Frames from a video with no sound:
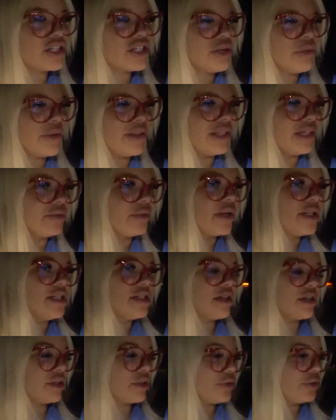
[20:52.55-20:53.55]
actually went there
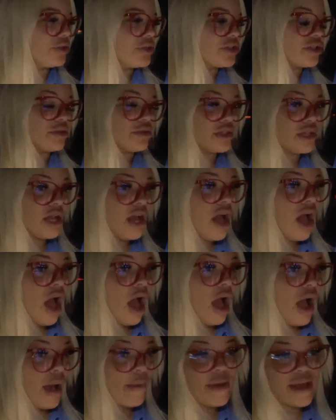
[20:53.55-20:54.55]
once on a cruise, and it was
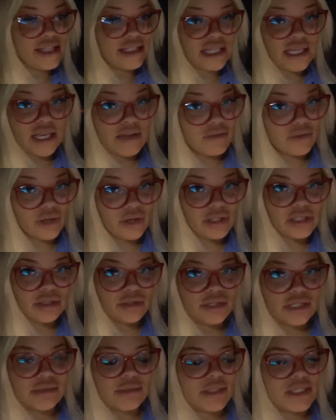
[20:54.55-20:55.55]
amazing, even though I
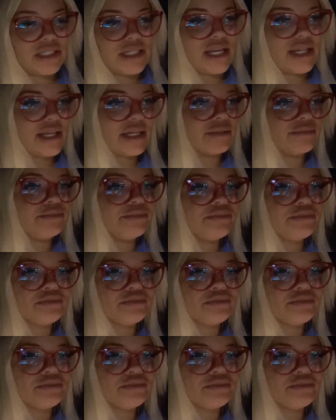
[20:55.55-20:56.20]
only spent a day there.